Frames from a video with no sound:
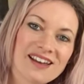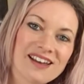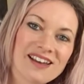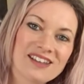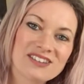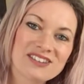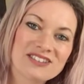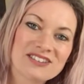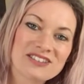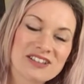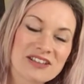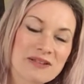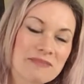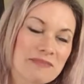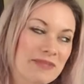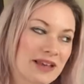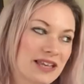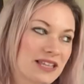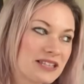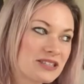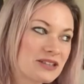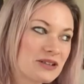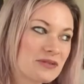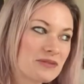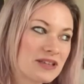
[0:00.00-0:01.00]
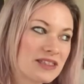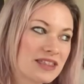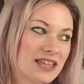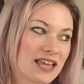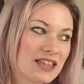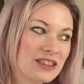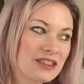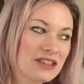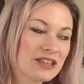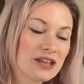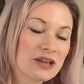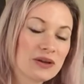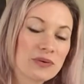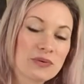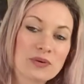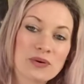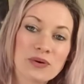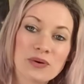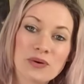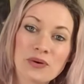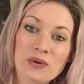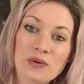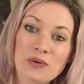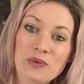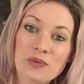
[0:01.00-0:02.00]
Sit my toe with head, you.
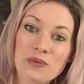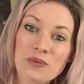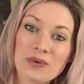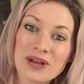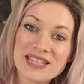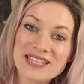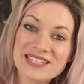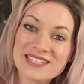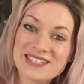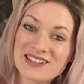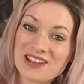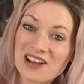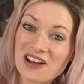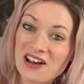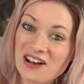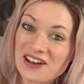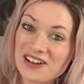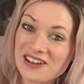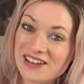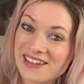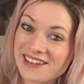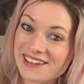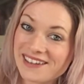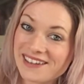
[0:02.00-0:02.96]
Windtog.